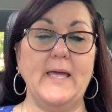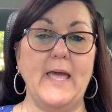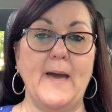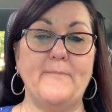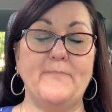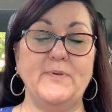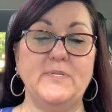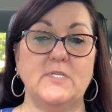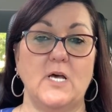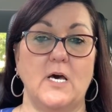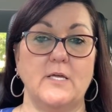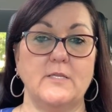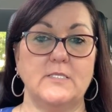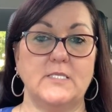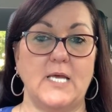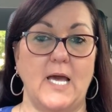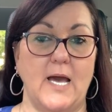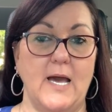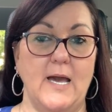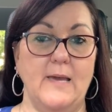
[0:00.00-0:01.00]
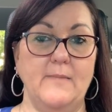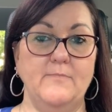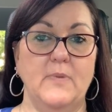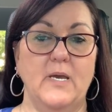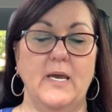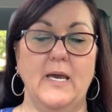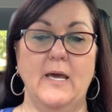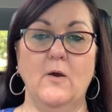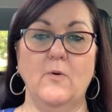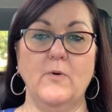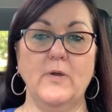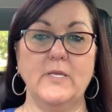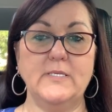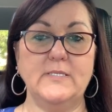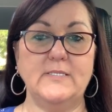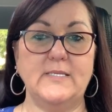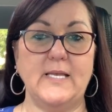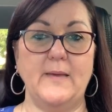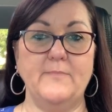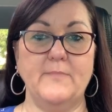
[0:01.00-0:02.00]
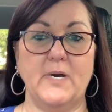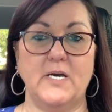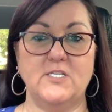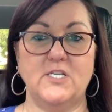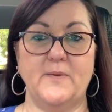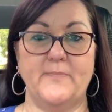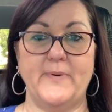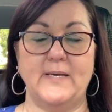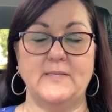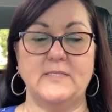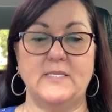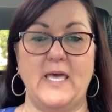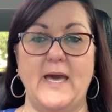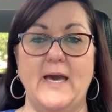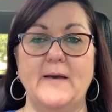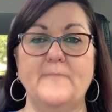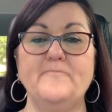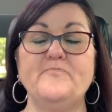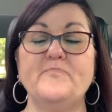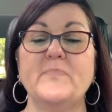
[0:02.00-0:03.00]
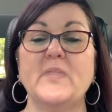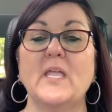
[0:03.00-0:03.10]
happens all the time. I don't really say much about that.